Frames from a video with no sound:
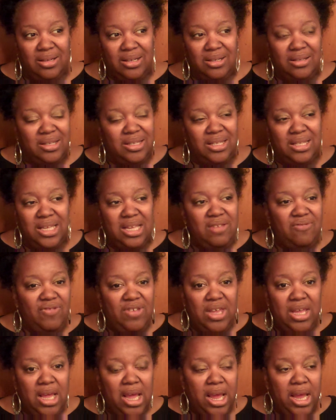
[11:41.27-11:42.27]

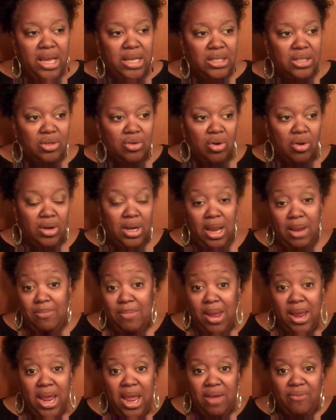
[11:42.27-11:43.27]
CVS, or they
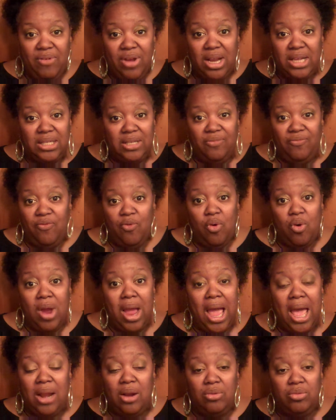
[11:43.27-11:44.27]
may have it at Sephora.
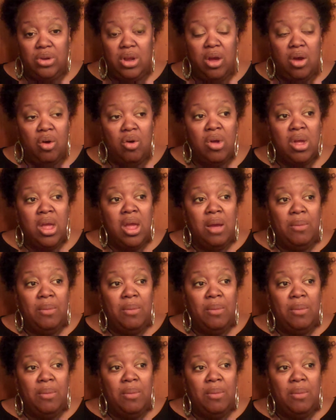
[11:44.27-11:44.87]
I don't know.